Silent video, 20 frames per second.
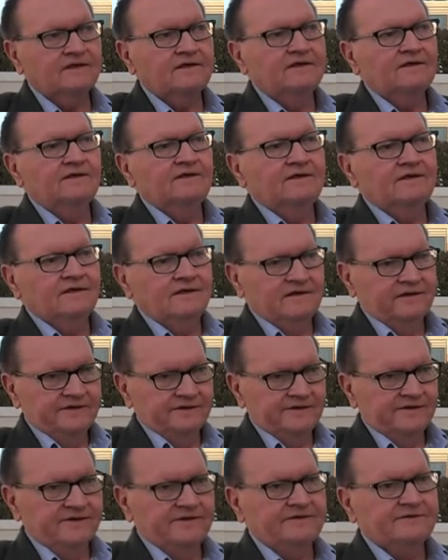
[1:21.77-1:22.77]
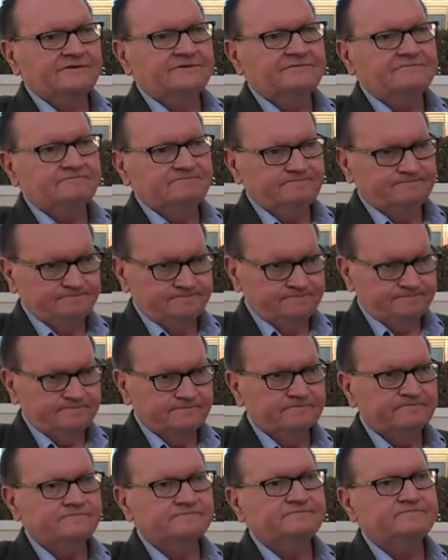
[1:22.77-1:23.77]
There's a Wise Blood film, isn't there?
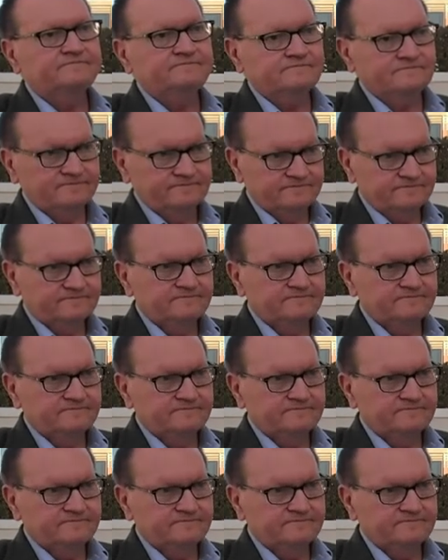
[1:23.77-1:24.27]
That was John Huston.